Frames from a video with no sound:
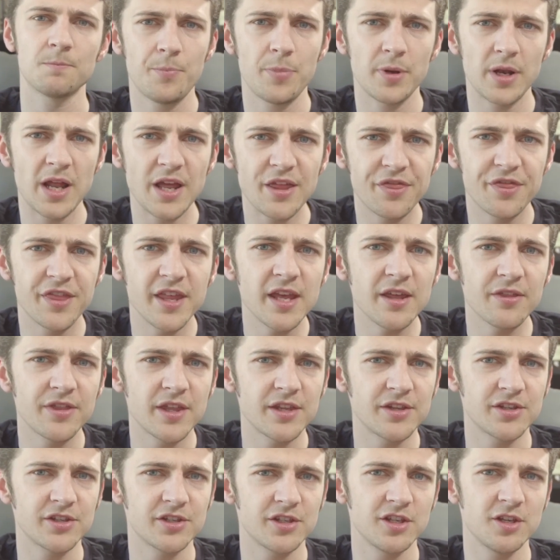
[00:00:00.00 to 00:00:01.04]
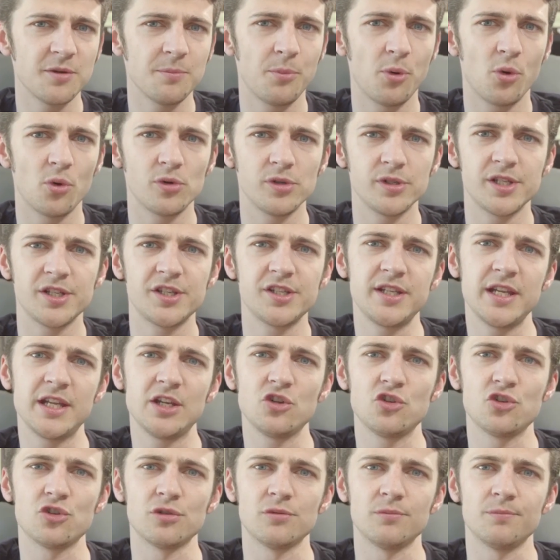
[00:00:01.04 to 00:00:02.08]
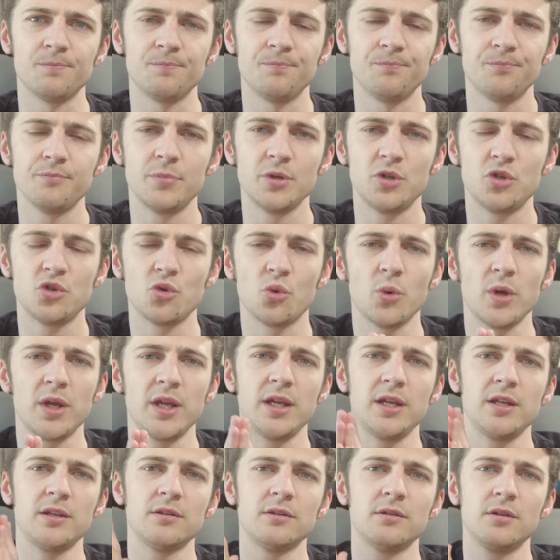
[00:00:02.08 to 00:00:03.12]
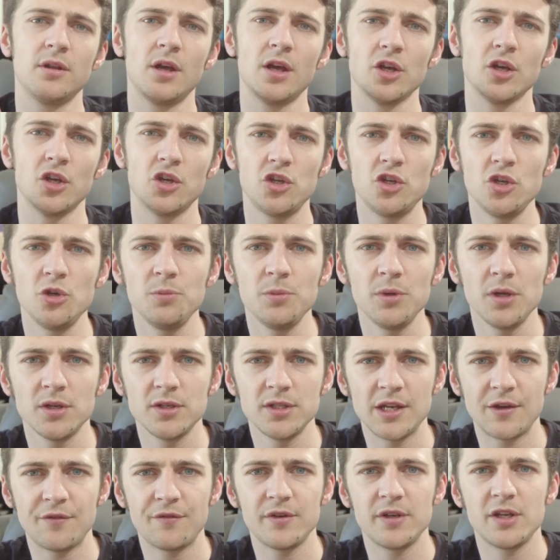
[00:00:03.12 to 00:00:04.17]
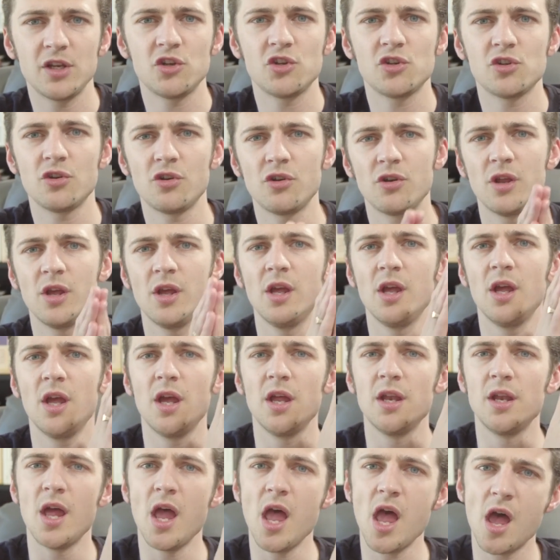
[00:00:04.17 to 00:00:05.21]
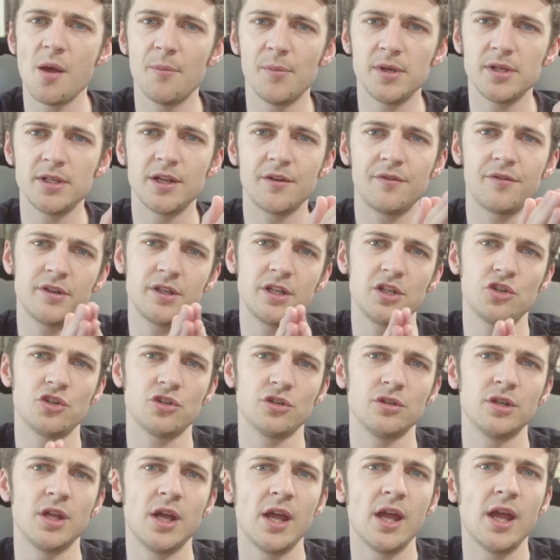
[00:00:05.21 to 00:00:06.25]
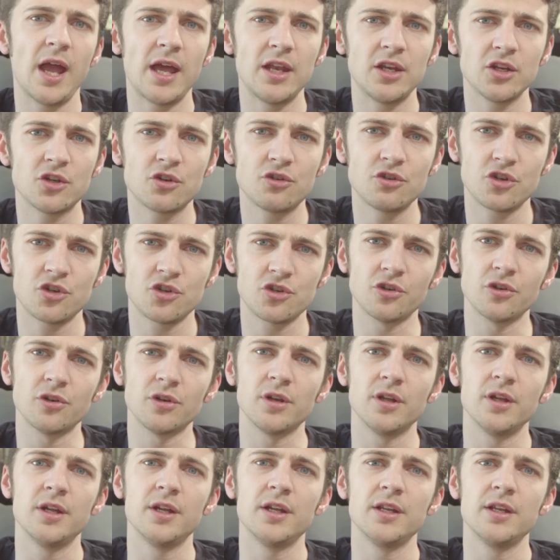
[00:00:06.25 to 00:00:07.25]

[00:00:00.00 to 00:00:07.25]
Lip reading: But I think this is an important distinction between a Humean definition, an Ehrman definition, and a Christian